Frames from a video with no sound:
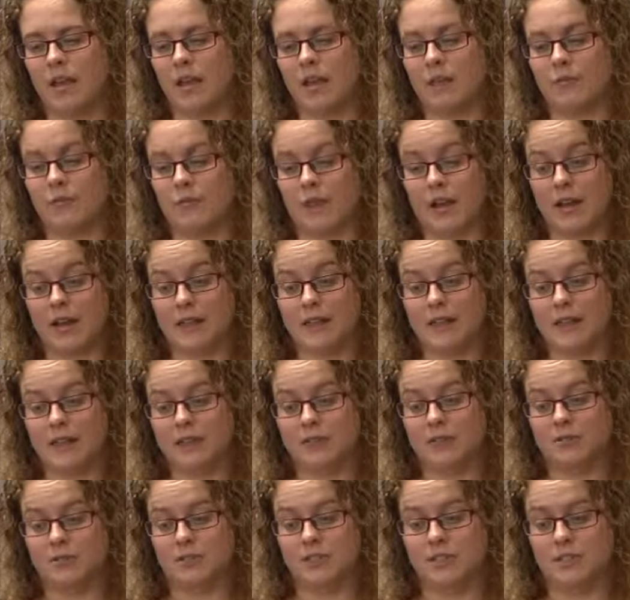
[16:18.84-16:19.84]
And finally,
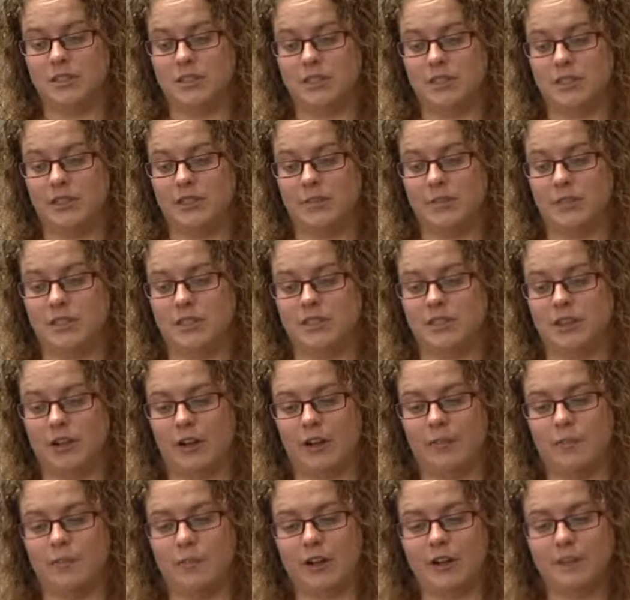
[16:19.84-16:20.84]
under reducing the
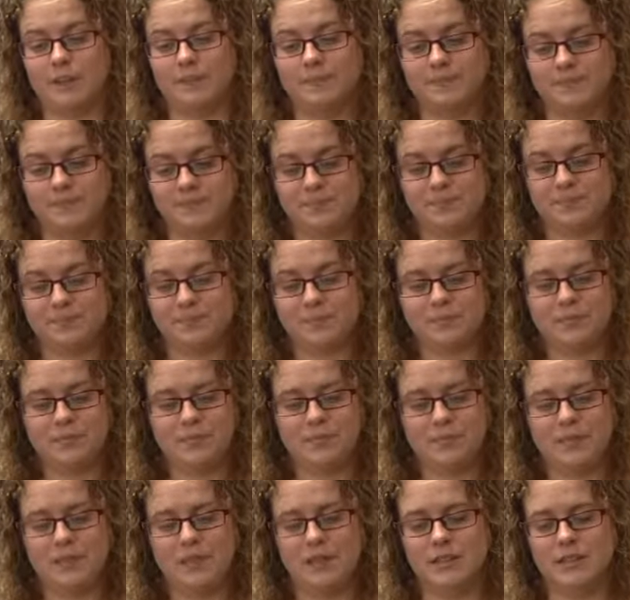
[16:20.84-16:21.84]
administrative burden,
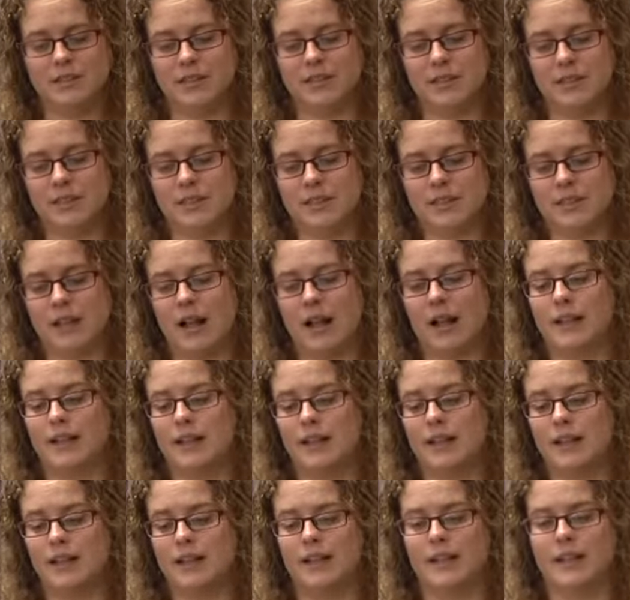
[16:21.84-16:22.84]
it's not
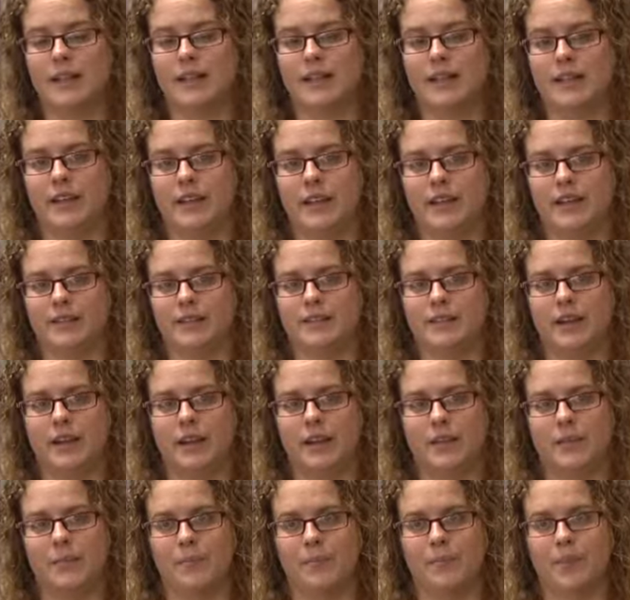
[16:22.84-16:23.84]
entirely clear yet,
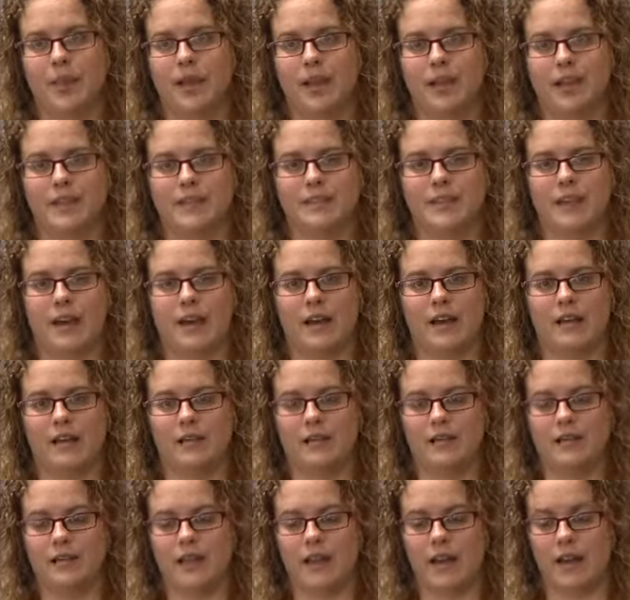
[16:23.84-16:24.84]
I guess, how
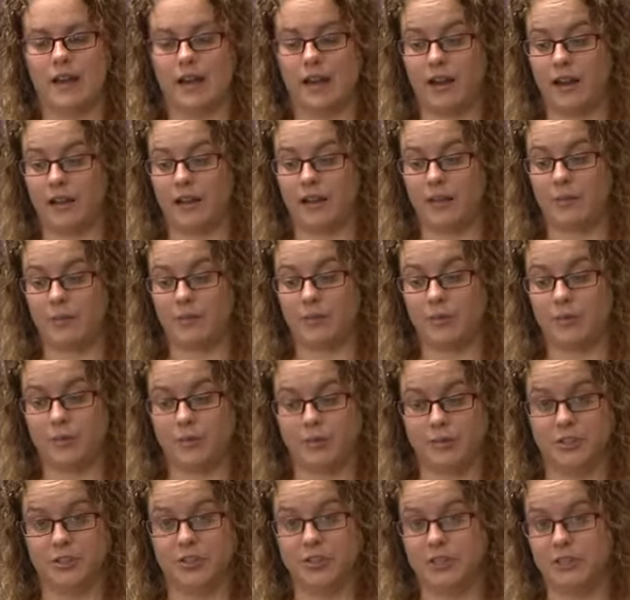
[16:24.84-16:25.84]
outcomes
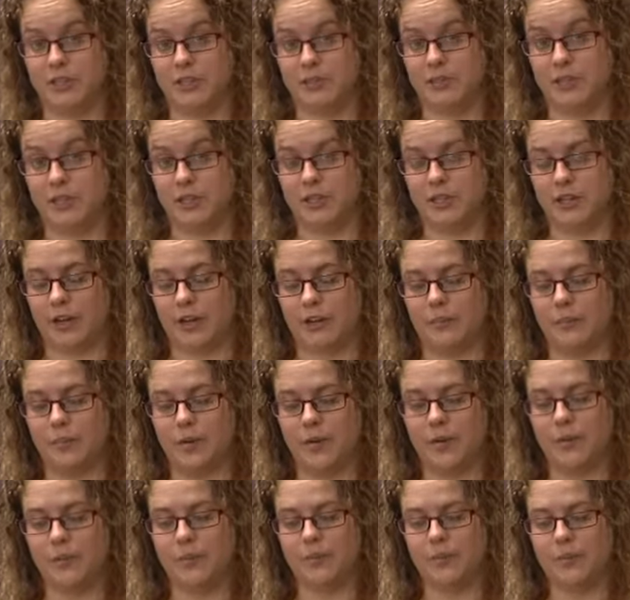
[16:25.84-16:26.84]
will reduce the administrative
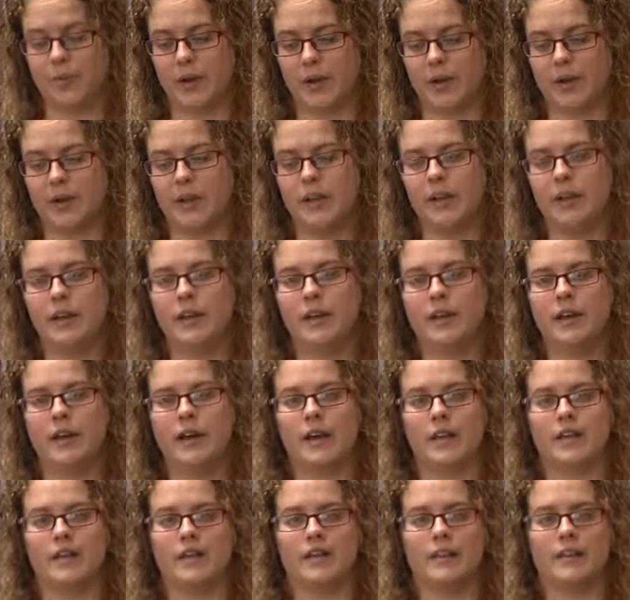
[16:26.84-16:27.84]
burden, but
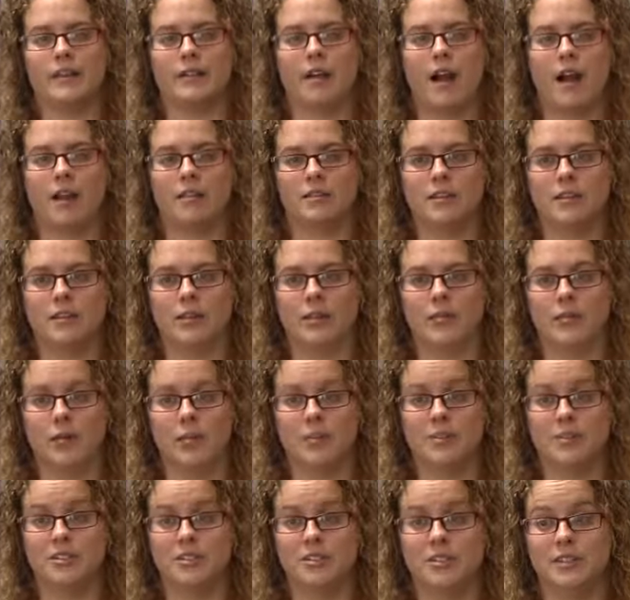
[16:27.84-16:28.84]
I think there are a lot of
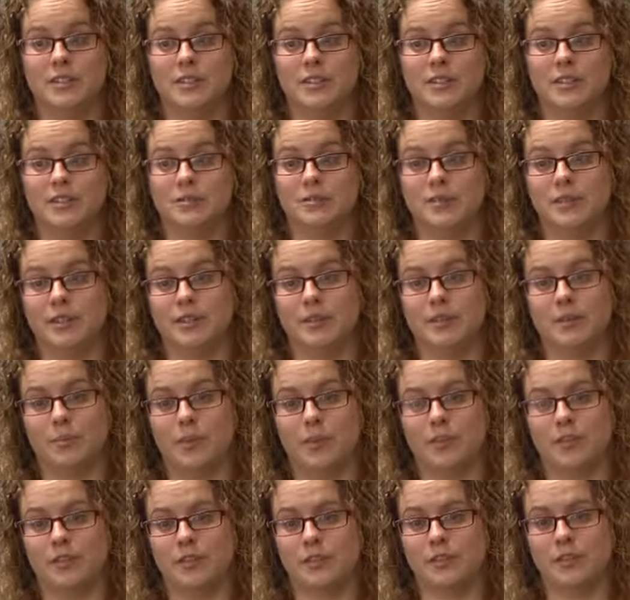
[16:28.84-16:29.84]
opportunities within the
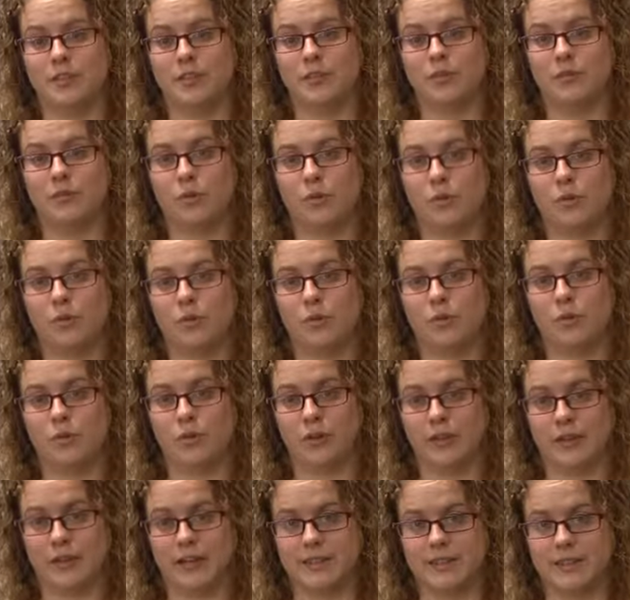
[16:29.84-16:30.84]
policy for
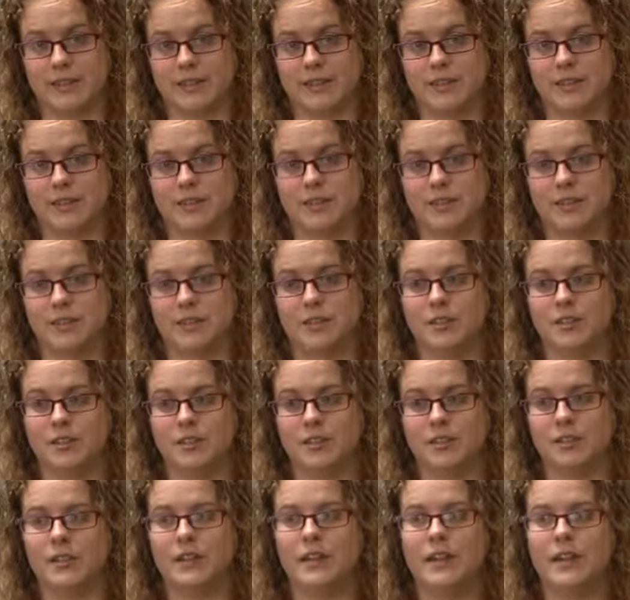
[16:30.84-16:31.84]
organisations to